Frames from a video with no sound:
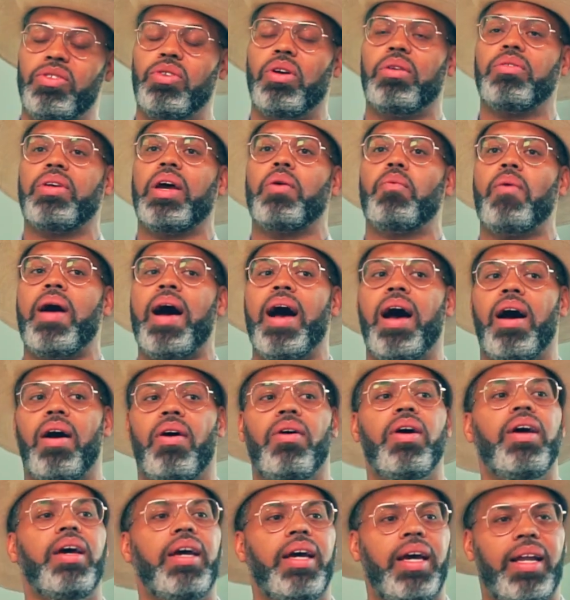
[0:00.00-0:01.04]
to it, I was like, wow.
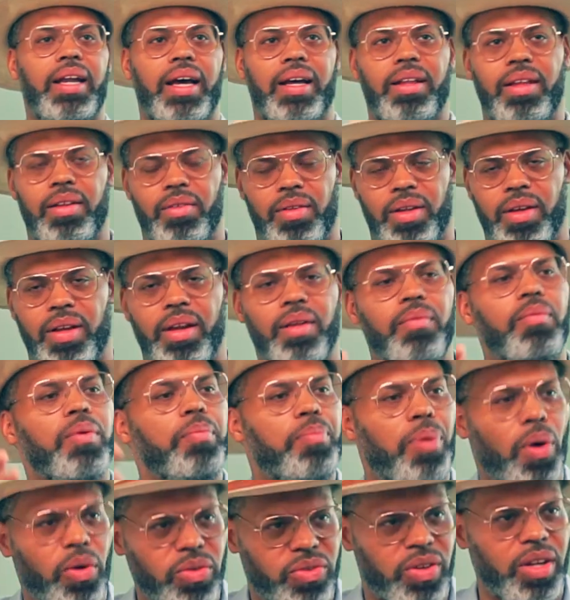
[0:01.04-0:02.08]
And then we
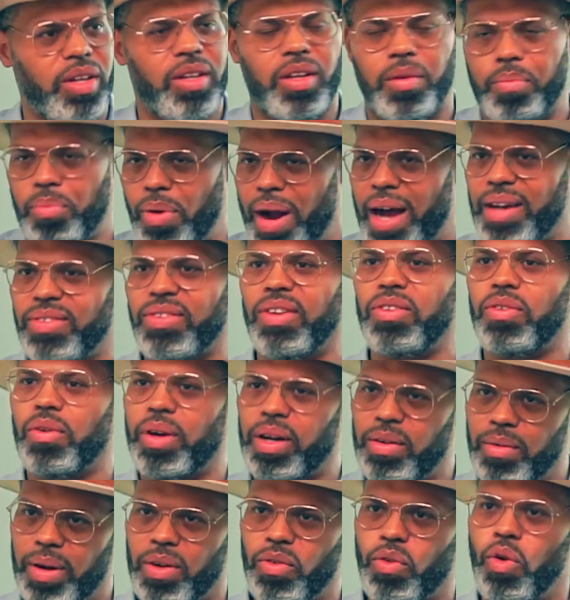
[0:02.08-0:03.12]
posted it in the process,
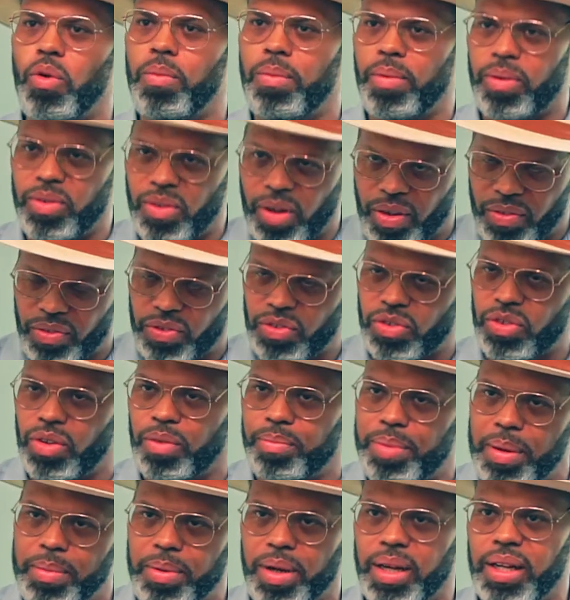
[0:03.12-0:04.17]
like a group of
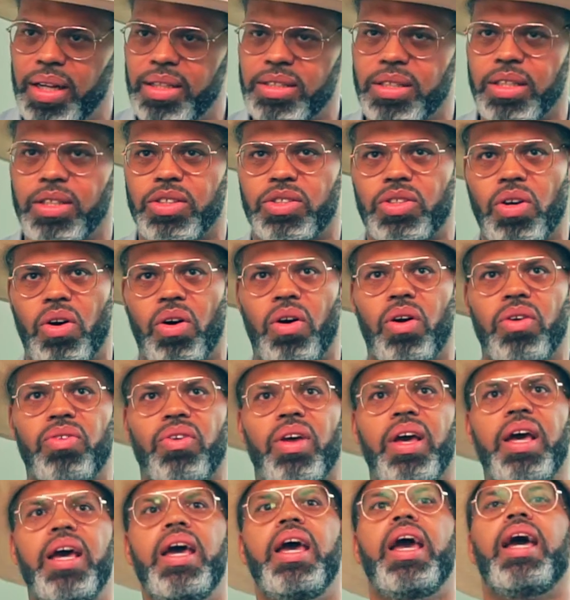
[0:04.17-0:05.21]
people that listen to songs,
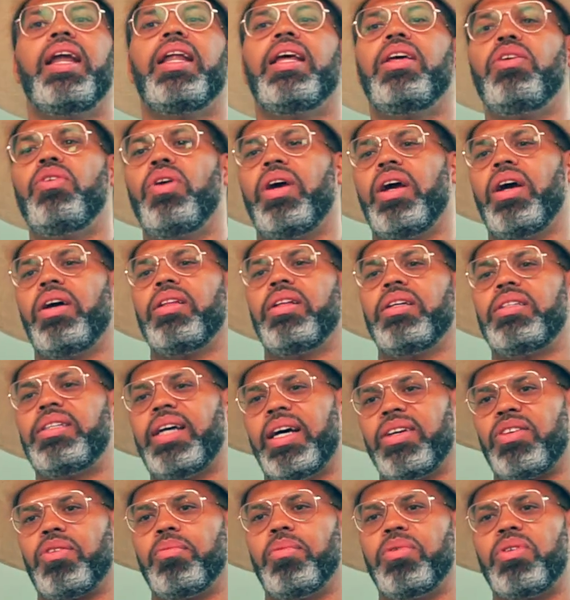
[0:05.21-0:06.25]
and then you hear the
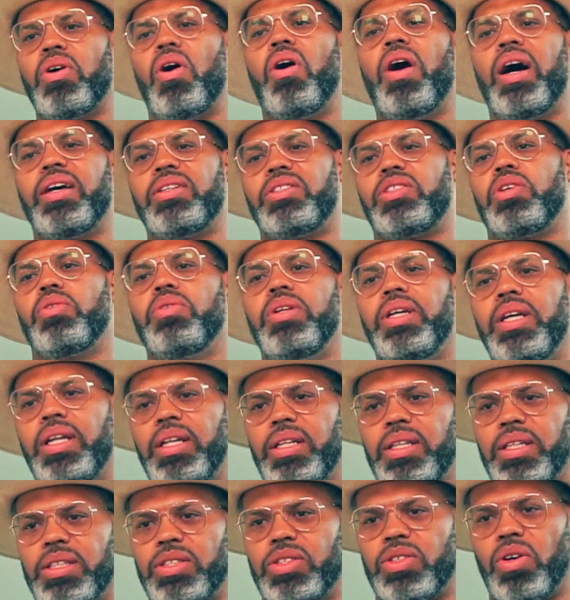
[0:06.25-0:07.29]
testimonies, I so needed
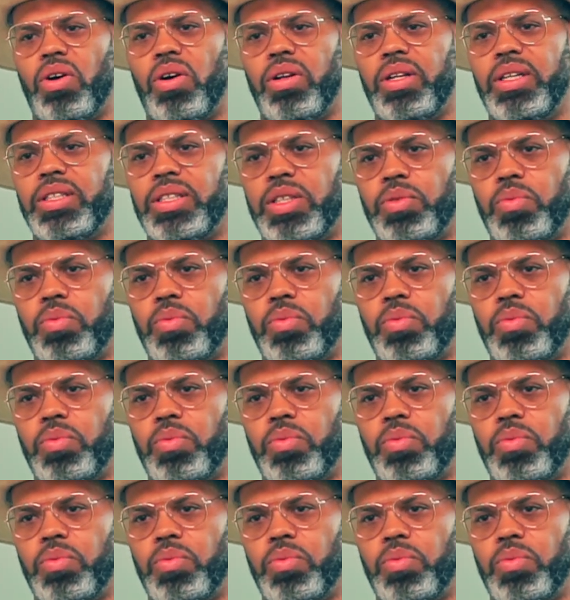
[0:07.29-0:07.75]
this song, this is